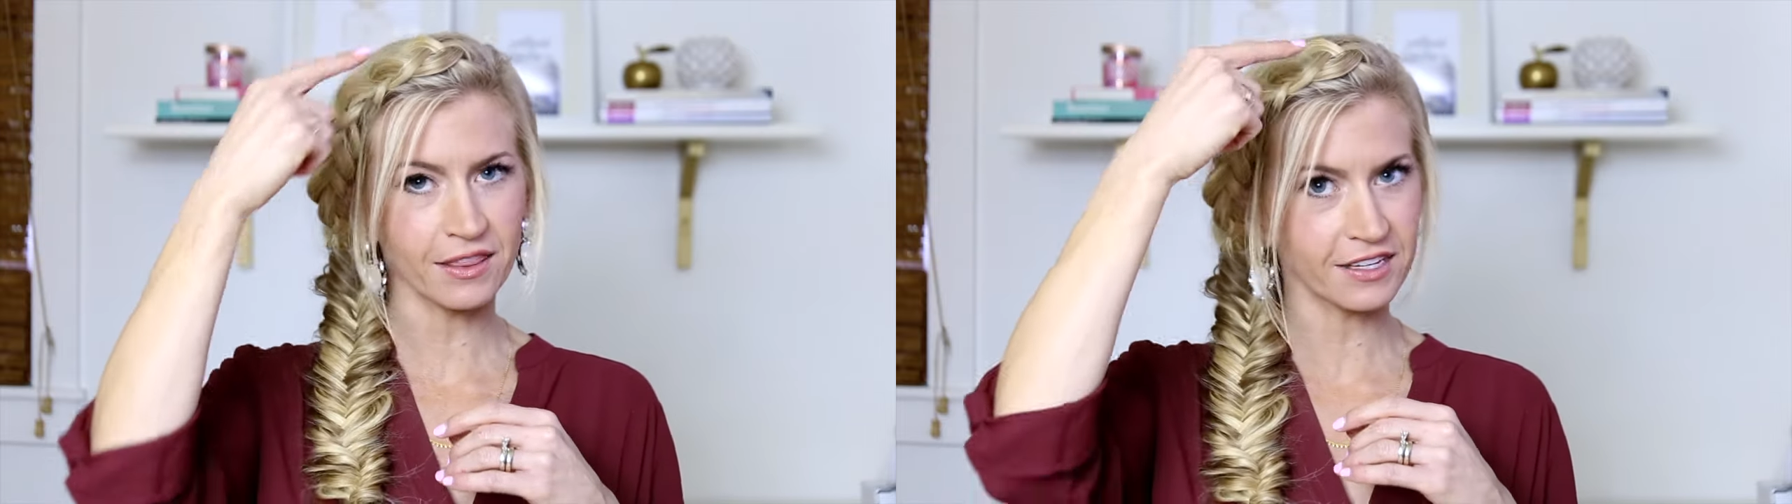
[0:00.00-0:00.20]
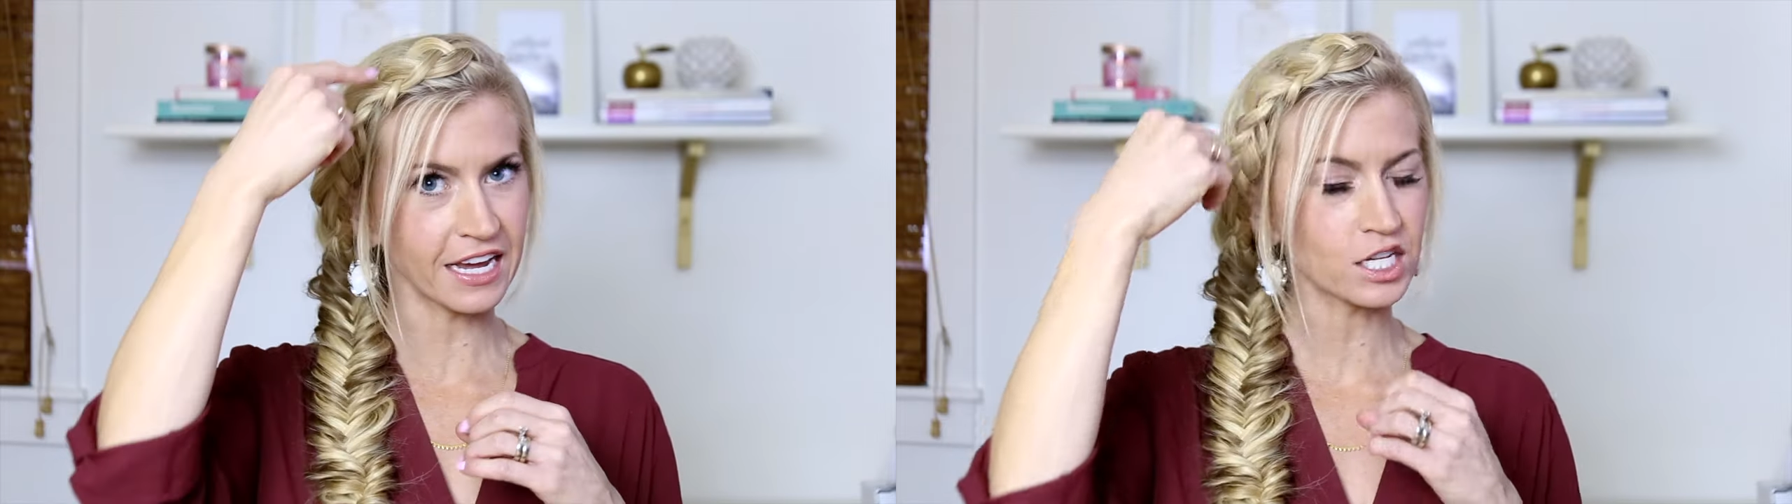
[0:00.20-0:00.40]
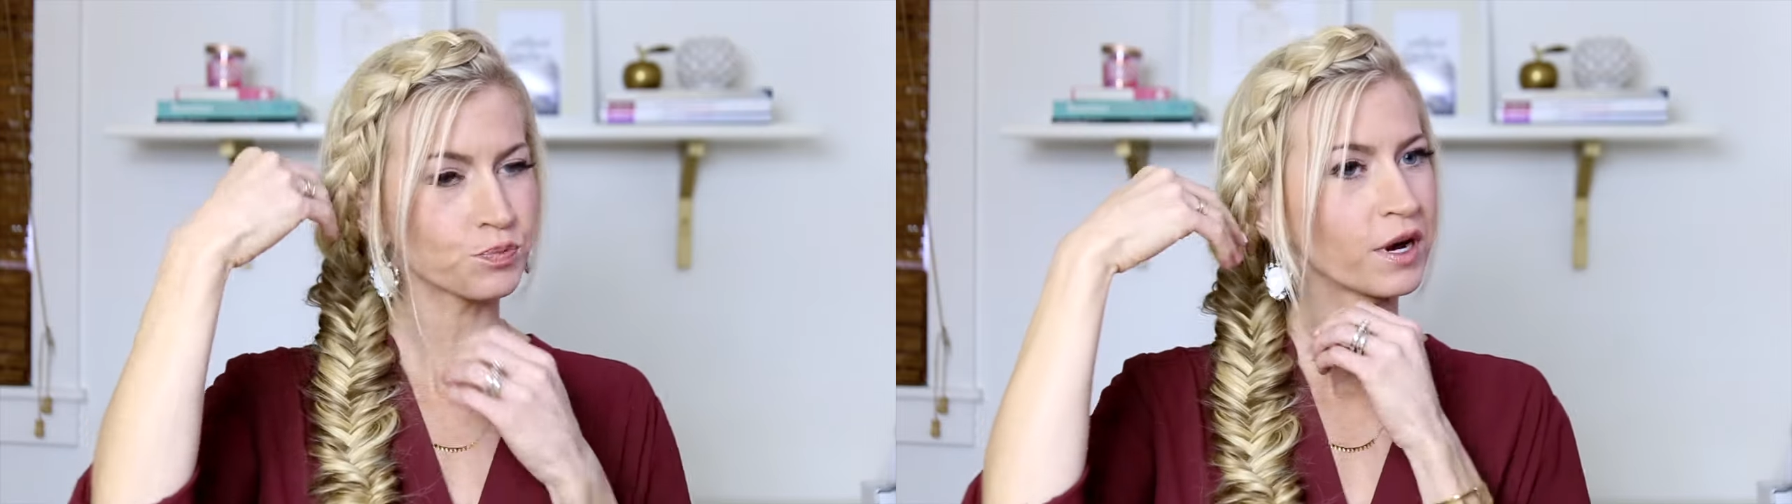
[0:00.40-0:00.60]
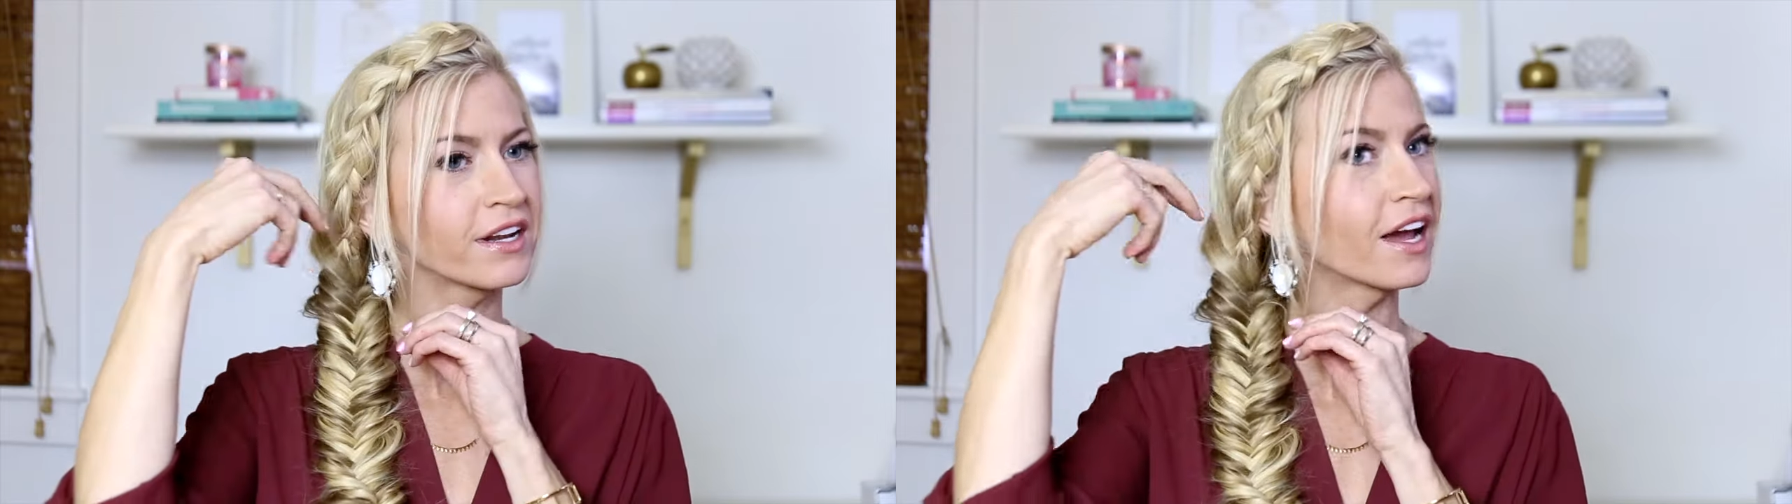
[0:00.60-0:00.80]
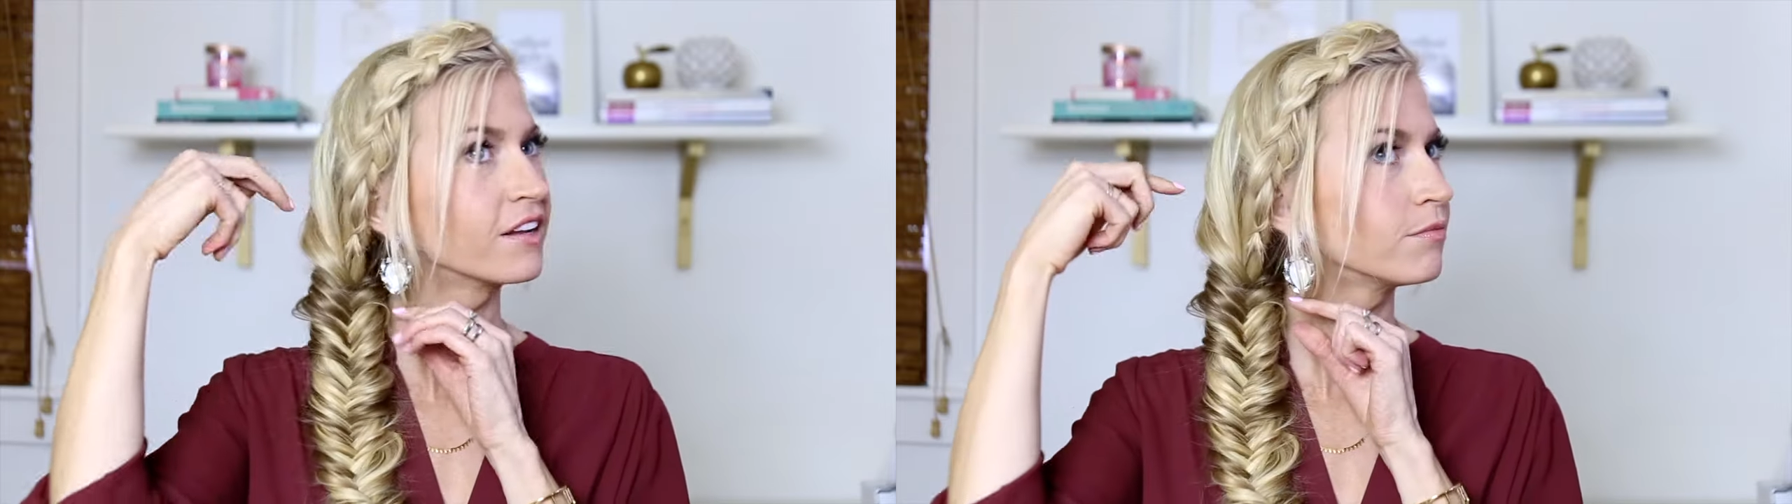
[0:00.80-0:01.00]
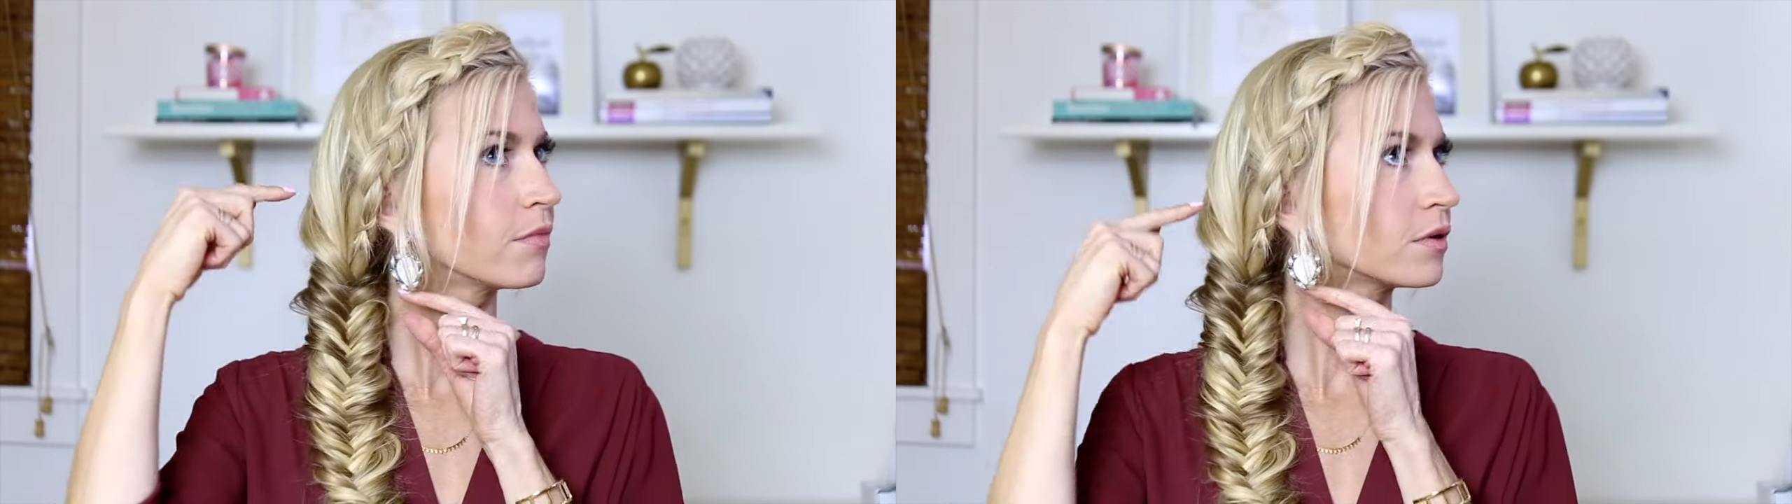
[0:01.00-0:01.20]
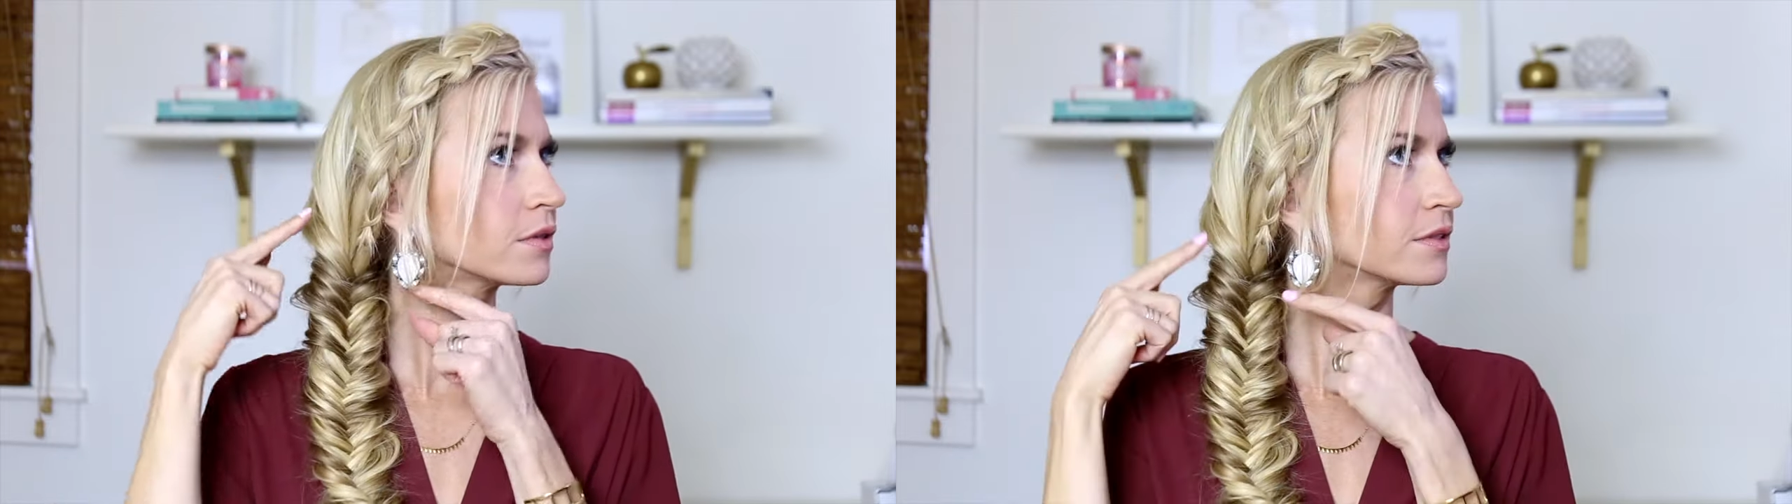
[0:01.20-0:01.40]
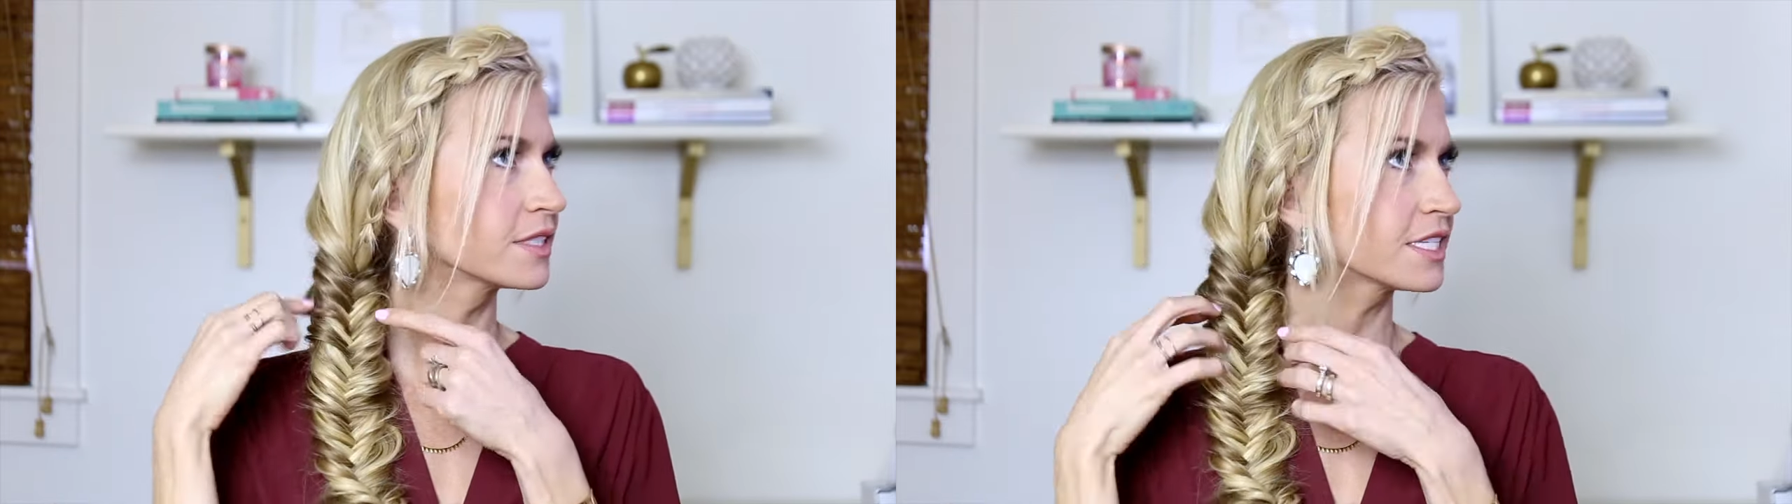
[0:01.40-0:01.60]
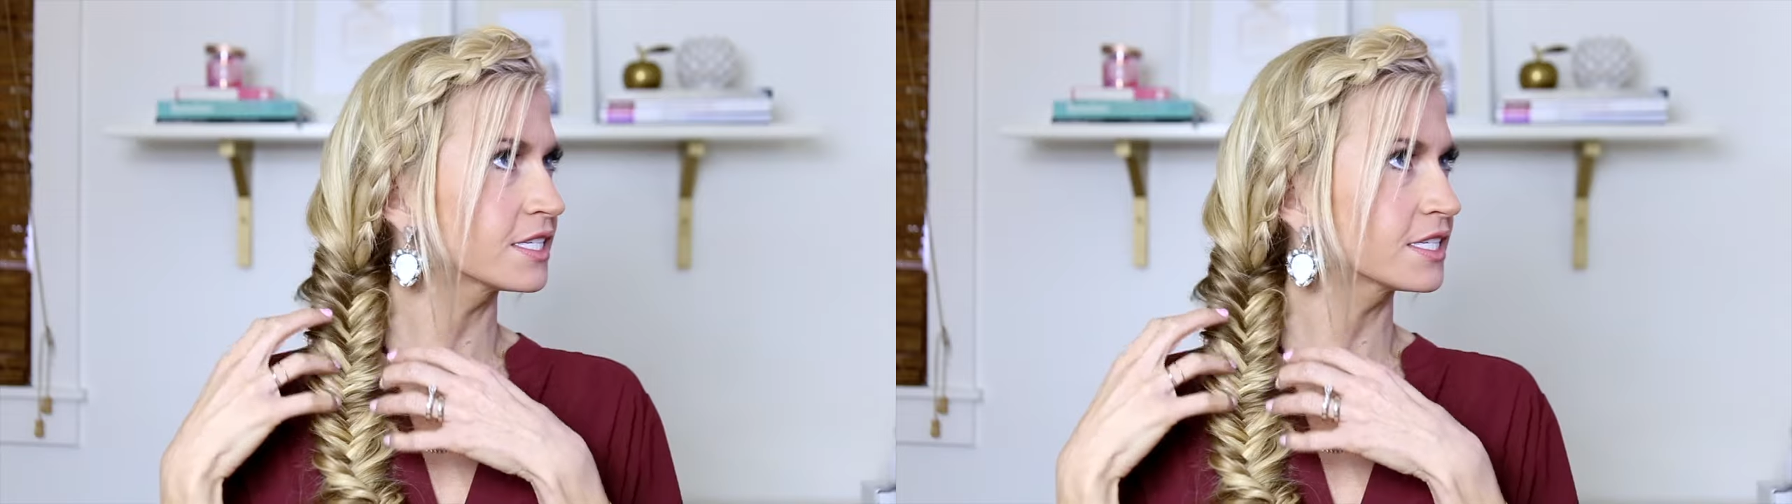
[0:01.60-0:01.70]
The Dutch braid kind of molds